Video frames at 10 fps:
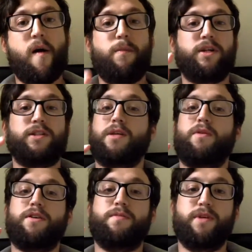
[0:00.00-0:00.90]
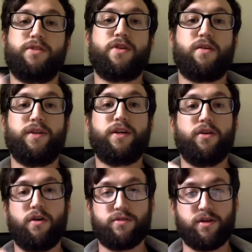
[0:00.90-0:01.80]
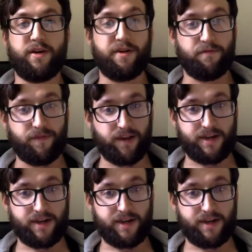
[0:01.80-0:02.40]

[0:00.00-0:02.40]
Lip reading: because I wanted to miss traffic, and also I didn't feel